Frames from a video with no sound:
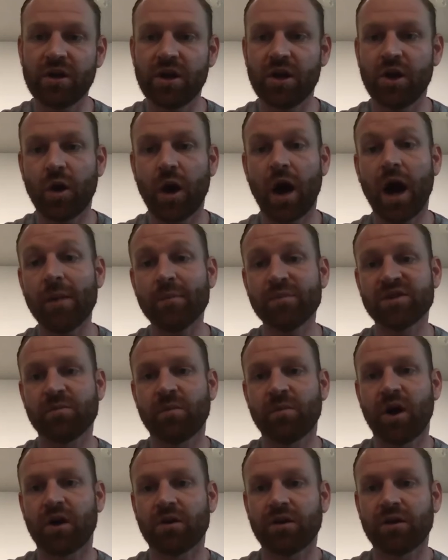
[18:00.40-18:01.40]
ops
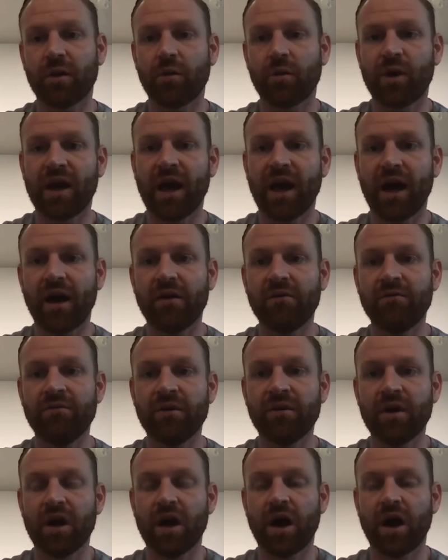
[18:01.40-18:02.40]
model that we have,
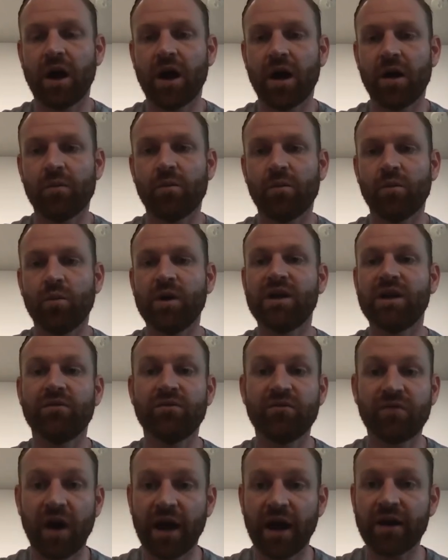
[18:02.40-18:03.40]
we
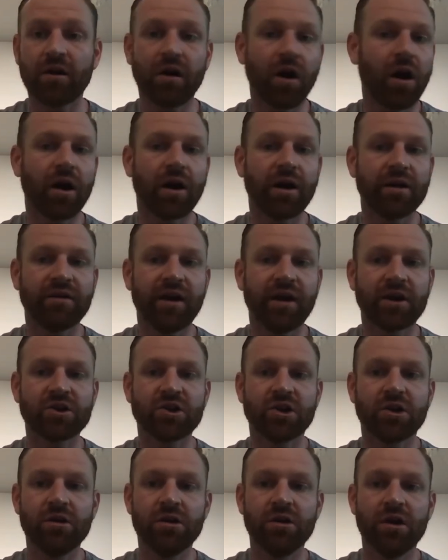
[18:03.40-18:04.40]
define our
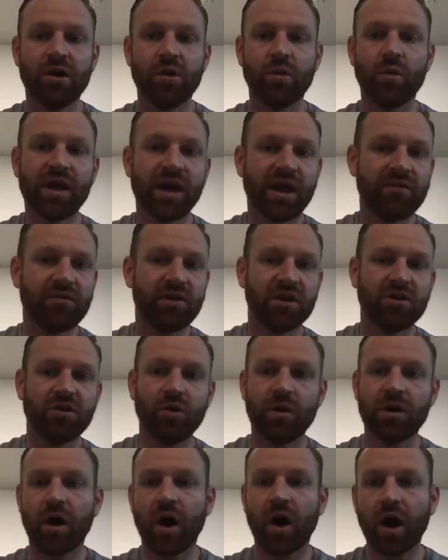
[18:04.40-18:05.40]
architecture, we give it to
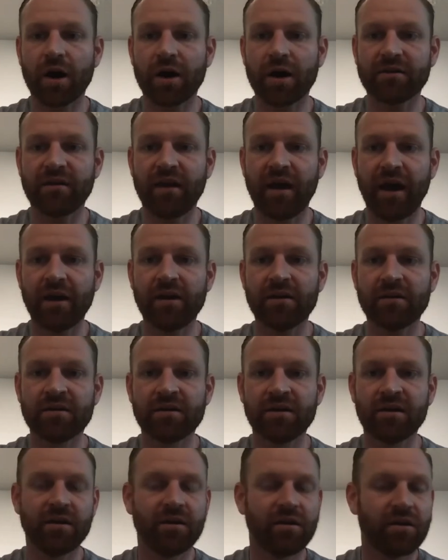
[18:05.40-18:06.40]
an architect
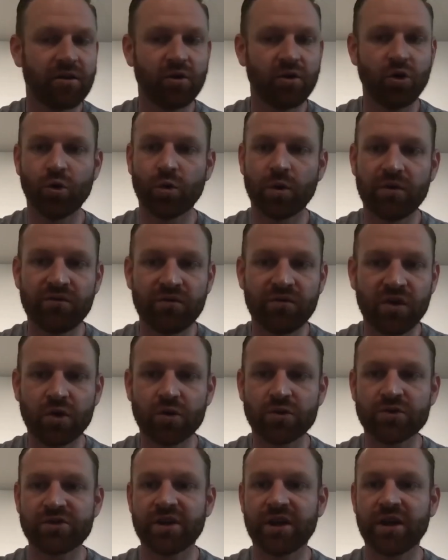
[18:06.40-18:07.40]
who
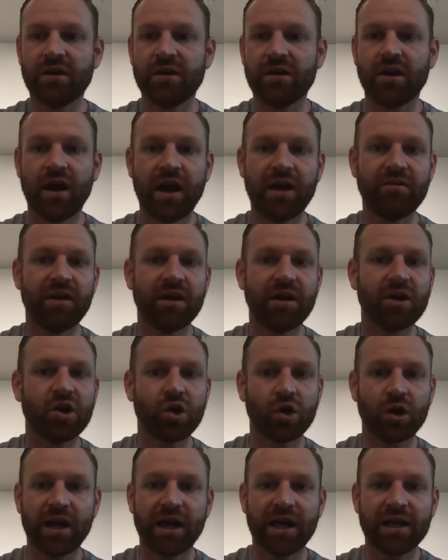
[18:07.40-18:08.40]
reviews it and then
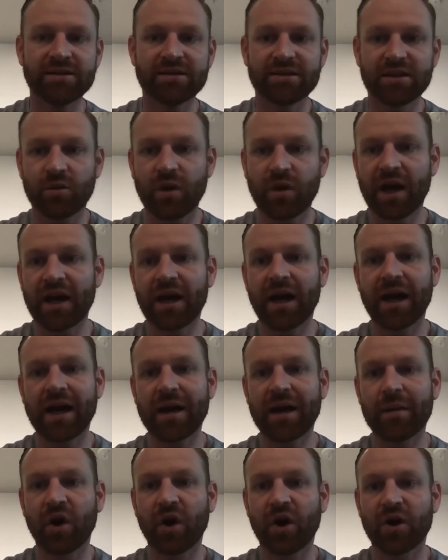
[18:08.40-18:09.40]
creates the right
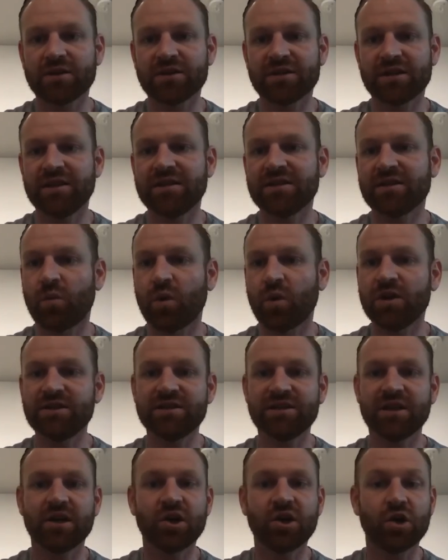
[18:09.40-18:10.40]
IAM policies. And once
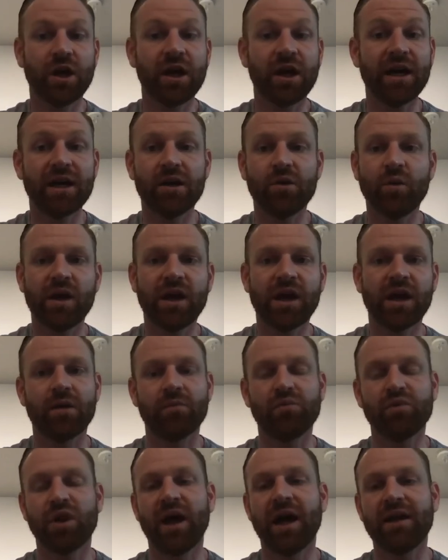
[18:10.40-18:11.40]
they're created, we can
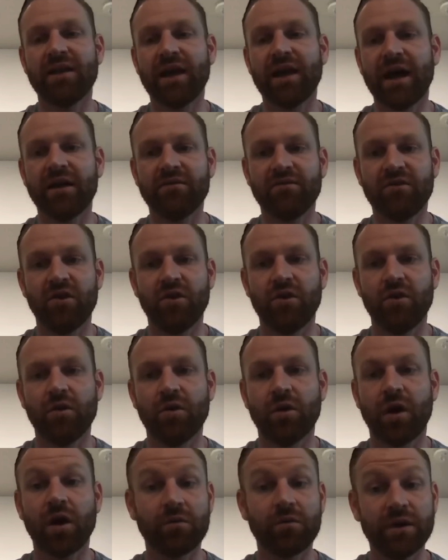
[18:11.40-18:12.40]
apply that
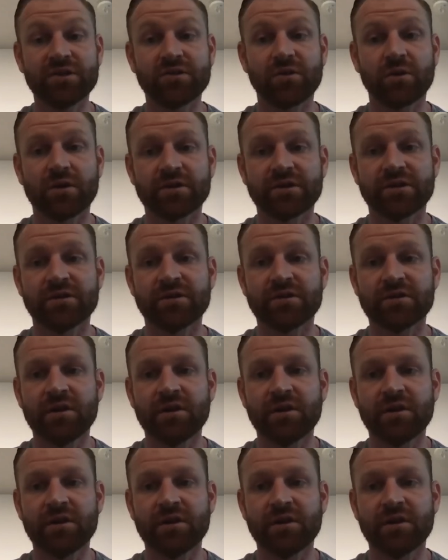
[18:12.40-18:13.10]
to our resources.